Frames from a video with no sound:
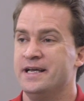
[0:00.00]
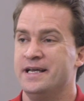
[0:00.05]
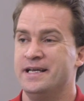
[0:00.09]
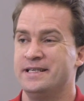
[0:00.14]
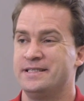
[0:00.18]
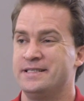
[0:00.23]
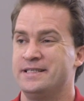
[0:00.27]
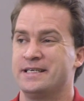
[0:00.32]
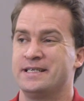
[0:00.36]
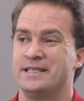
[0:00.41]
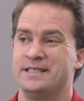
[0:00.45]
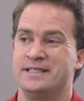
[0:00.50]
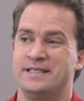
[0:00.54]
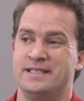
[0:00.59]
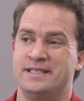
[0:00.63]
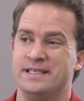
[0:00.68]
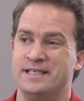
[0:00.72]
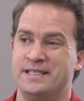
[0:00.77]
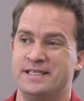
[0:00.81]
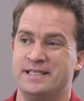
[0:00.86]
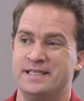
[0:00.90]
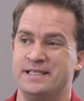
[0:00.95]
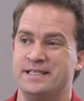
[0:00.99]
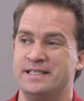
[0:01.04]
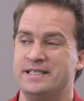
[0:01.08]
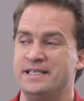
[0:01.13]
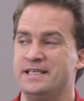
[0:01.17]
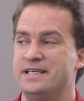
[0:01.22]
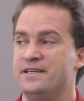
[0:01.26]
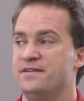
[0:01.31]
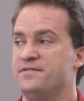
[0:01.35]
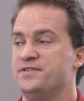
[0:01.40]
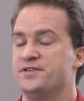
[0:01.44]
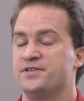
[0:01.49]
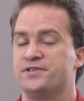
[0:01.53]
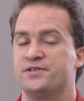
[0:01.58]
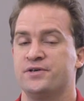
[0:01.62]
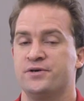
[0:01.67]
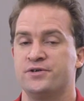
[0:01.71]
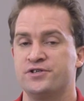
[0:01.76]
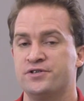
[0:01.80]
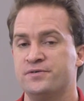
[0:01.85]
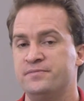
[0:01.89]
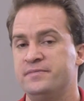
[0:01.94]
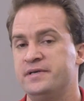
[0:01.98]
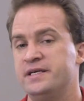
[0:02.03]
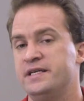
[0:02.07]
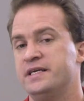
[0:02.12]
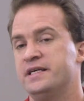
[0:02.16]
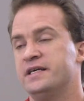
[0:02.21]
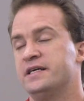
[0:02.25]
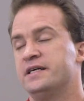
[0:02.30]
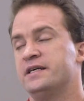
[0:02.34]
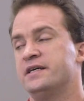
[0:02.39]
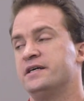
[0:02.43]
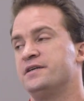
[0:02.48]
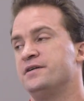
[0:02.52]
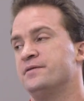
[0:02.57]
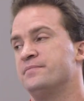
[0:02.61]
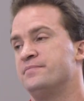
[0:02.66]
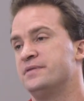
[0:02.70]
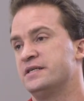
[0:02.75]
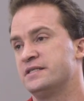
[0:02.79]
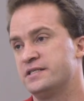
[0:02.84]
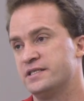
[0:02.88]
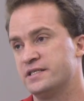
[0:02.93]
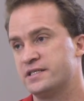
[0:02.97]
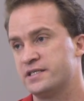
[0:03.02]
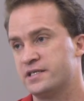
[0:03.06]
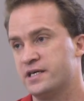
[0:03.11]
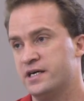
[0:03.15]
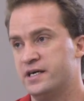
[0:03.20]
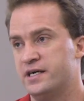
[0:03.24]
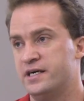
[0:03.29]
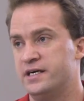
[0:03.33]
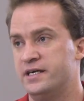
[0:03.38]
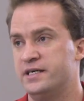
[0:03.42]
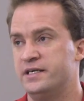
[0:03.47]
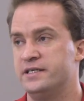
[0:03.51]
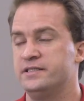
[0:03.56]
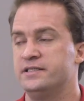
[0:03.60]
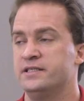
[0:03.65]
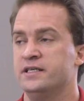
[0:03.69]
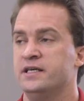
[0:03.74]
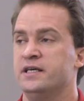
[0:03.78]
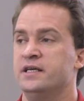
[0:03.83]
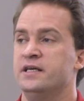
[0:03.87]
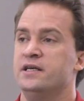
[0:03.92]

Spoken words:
It's the consistency of your social media, your business cards,